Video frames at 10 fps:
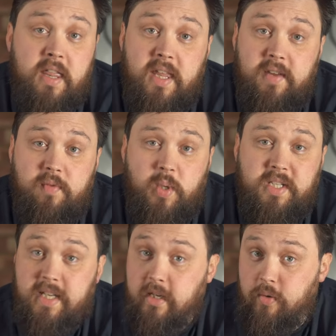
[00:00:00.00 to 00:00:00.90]
Thank you for
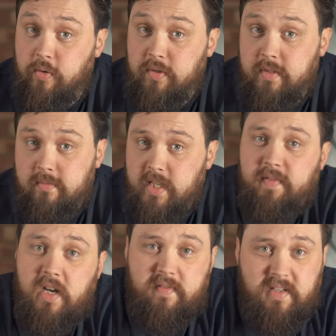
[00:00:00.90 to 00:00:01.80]
watching, and of course,
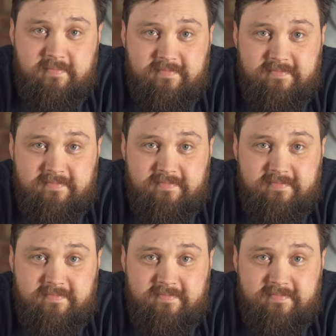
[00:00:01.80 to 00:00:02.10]
safe diving.